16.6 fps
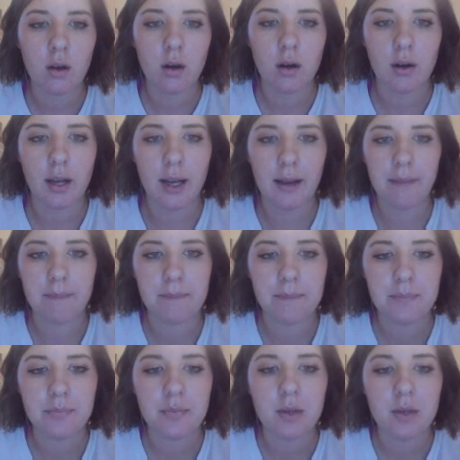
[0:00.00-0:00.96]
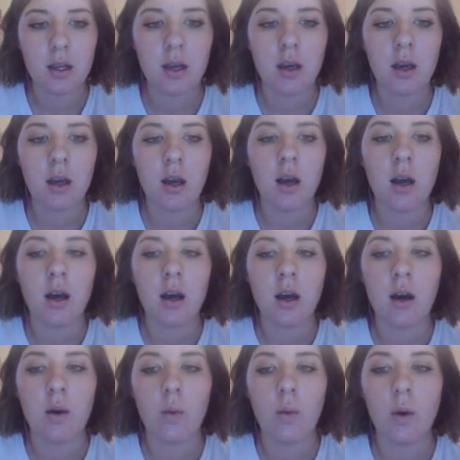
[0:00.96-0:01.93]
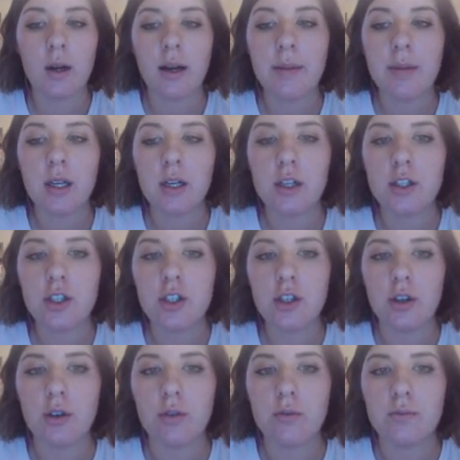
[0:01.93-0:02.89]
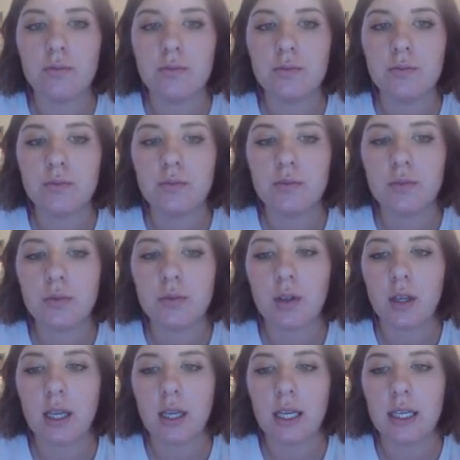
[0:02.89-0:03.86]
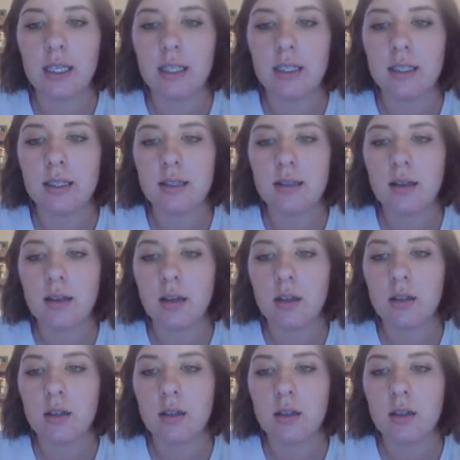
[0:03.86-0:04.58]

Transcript: Okay, what I'm going to do is